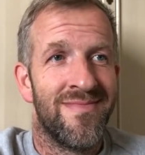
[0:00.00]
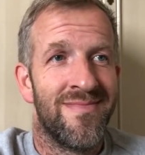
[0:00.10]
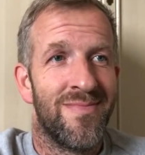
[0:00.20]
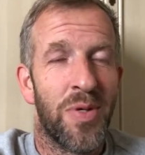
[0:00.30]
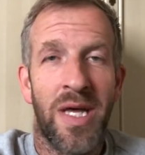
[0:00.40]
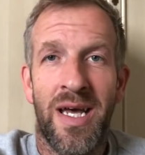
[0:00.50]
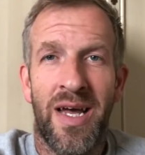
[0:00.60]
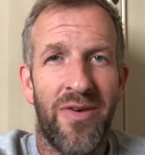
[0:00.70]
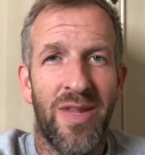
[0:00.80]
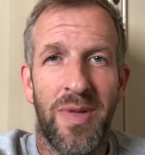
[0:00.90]
But yeah, I'd
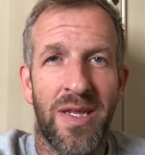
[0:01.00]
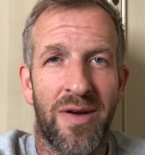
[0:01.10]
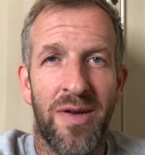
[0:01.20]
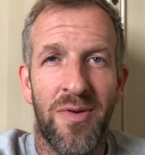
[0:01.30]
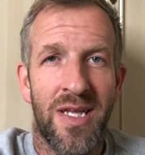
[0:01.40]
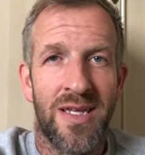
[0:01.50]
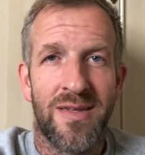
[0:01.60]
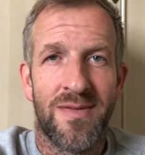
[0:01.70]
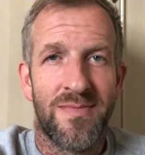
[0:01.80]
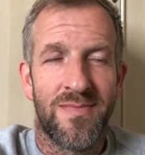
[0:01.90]
rather be in the ground.
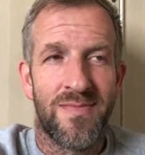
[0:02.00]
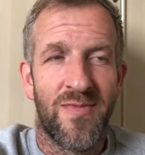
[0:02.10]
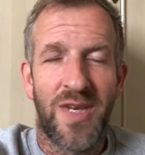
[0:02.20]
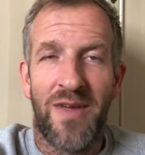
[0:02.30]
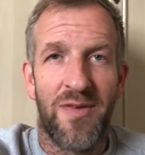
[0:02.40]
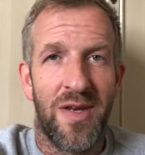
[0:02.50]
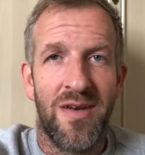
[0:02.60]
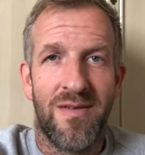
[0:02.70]
For definite.